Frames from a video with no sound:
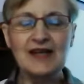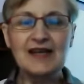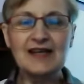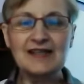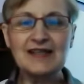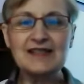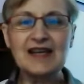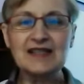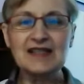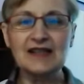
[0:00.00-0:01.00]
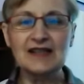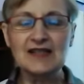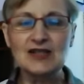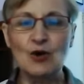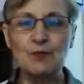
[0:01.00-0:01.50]
It did taste a
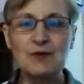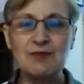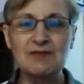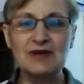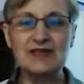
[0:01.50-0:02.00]
little soapy, but my